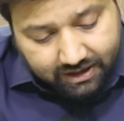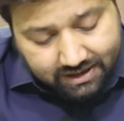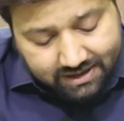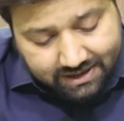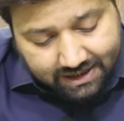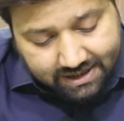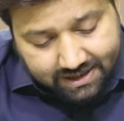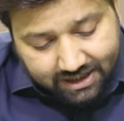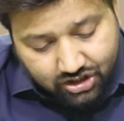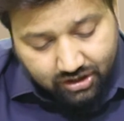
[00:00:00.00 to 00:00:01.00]

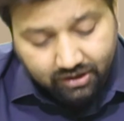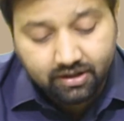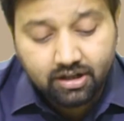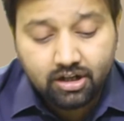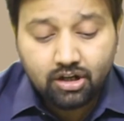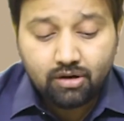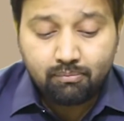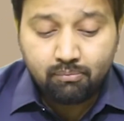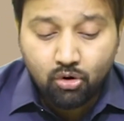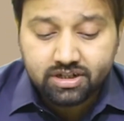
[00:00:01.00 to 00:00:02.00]
sanitation.
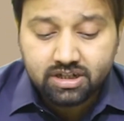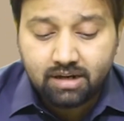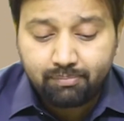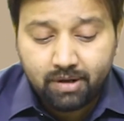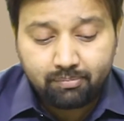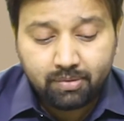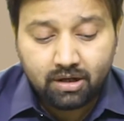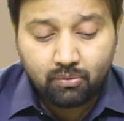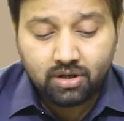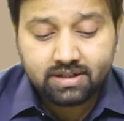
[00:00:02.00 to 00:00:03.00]
Mostly
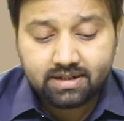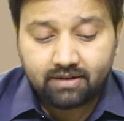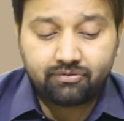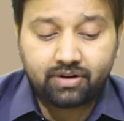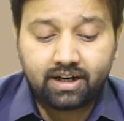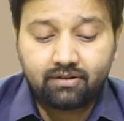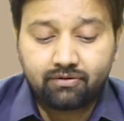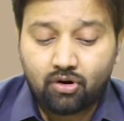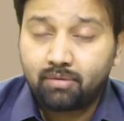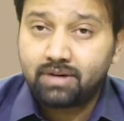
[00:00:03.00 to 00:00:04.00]
people were suffering
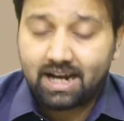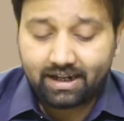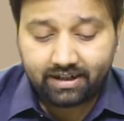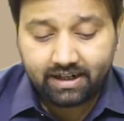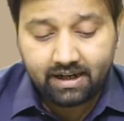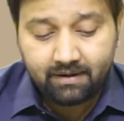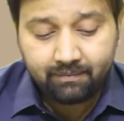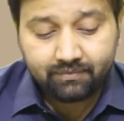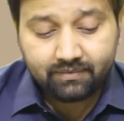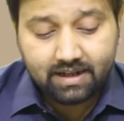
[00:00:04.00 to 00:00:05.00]
from diarrhea
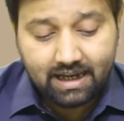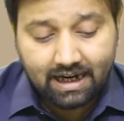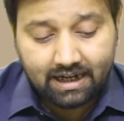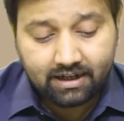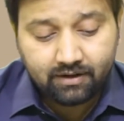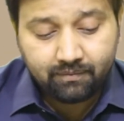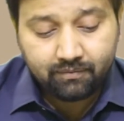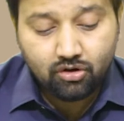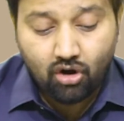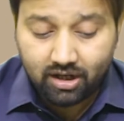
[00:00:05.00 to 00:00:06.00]
and
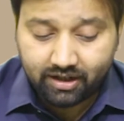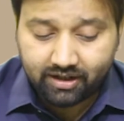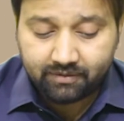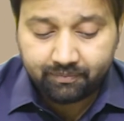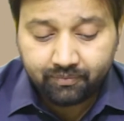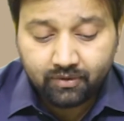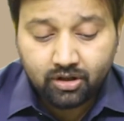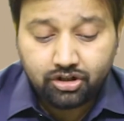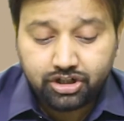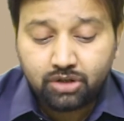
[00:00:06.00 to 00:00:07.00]
cholera
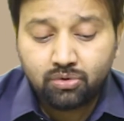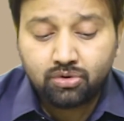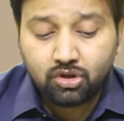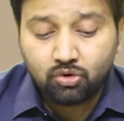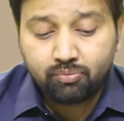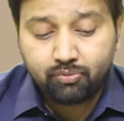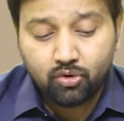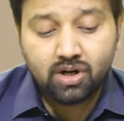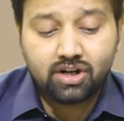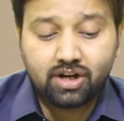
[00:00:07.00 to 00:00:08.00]
due to
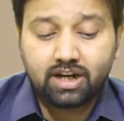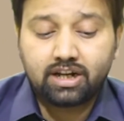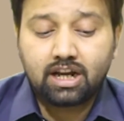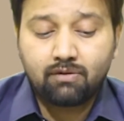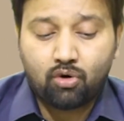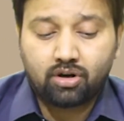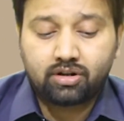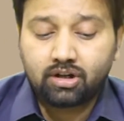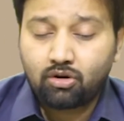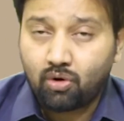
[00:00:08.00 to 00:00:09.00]
poor drinking
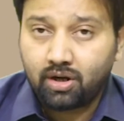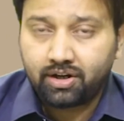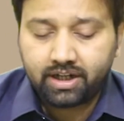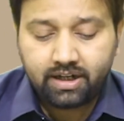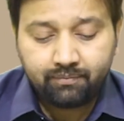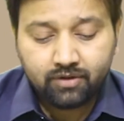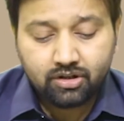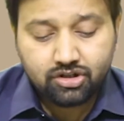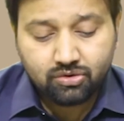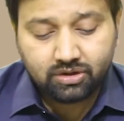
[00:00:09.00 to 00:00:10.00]
water quality
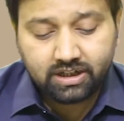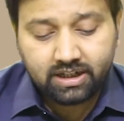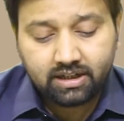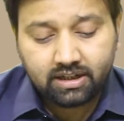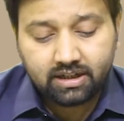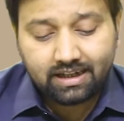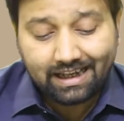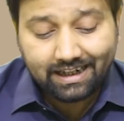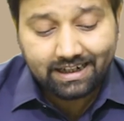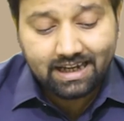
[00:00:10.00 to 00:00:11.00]
to the
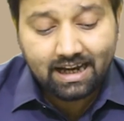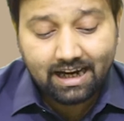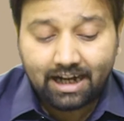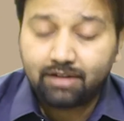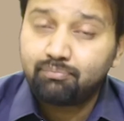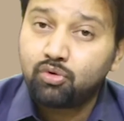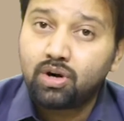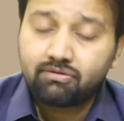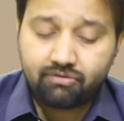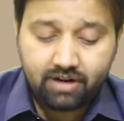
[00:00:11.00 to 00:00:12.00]
area and
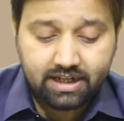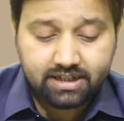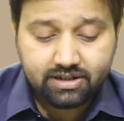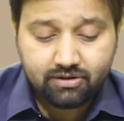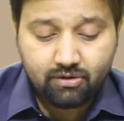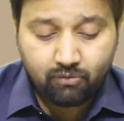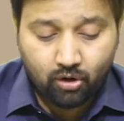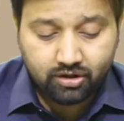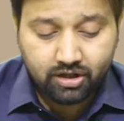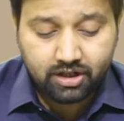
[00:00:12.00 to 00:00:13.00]
poor waste
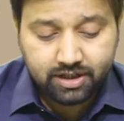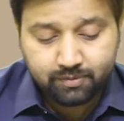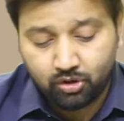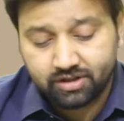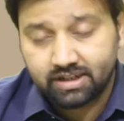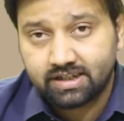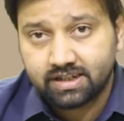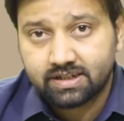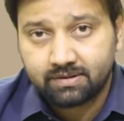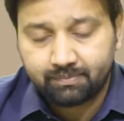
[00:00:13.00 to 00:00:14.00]
water disposal
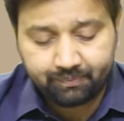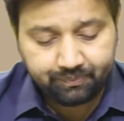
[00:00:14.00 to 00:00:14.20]
system.